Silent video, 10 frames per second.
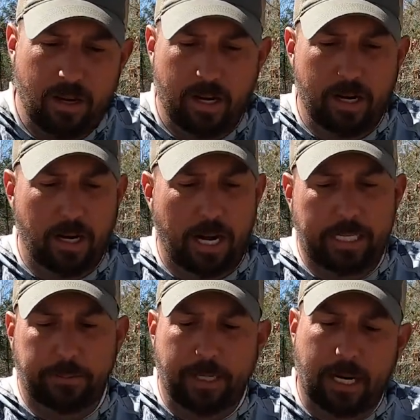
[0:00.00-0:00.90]
And then
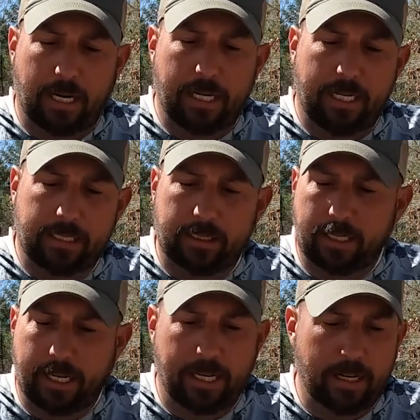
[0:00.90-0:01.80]
last but not least,
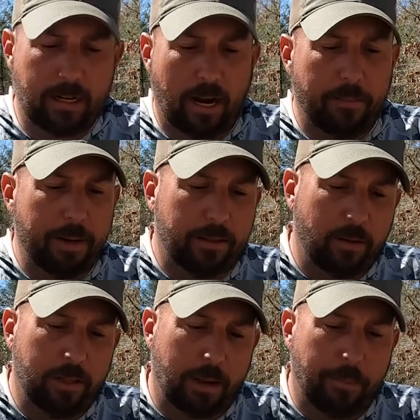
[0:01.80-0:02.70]
again, I've been
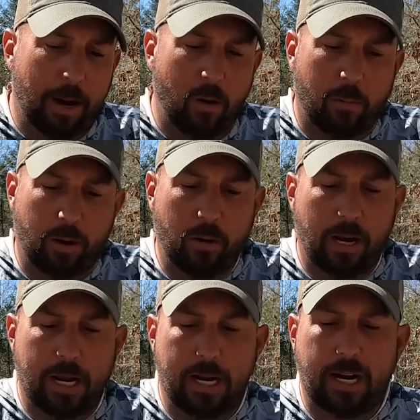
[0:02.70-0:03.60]
throwing that Power Pro
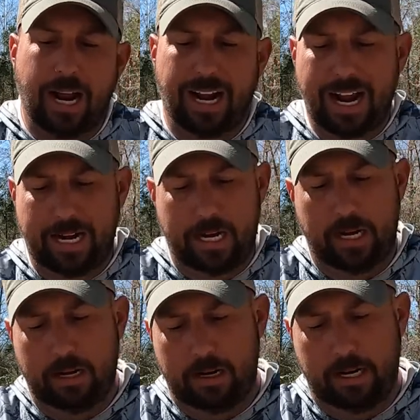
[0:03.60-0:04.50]
line. I like
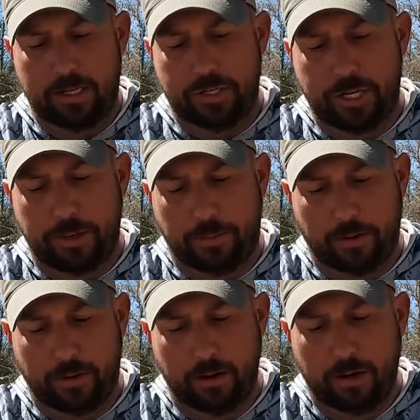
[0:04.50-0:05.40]
it. It's
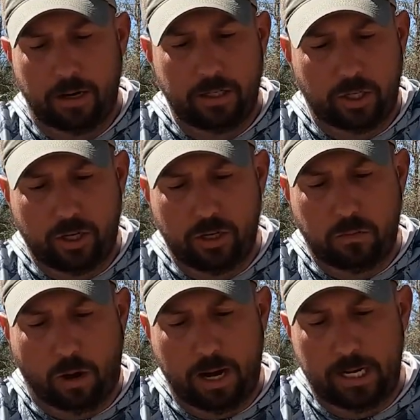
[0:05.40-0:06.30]
cheaper. It's a good
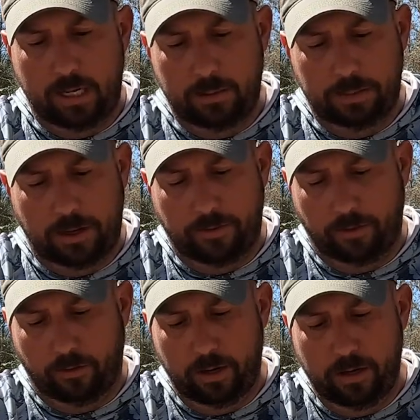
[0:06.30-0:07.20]
braid. It comes off of the
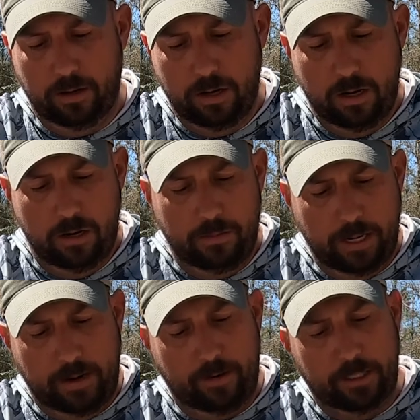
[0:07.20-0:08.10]
reel. But
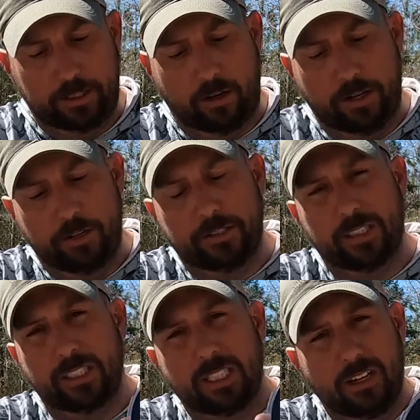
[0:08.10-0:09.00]
after I started using
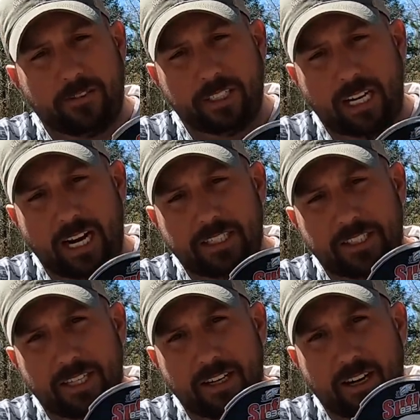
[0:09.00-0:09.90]
the Suffix last
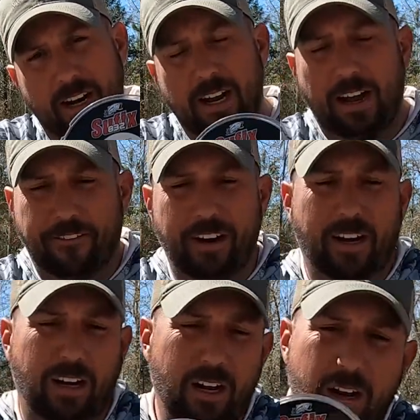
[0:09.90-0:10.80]
year, I fell
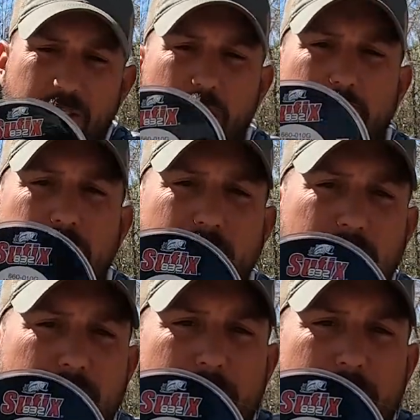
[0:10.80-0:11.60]
in love with it.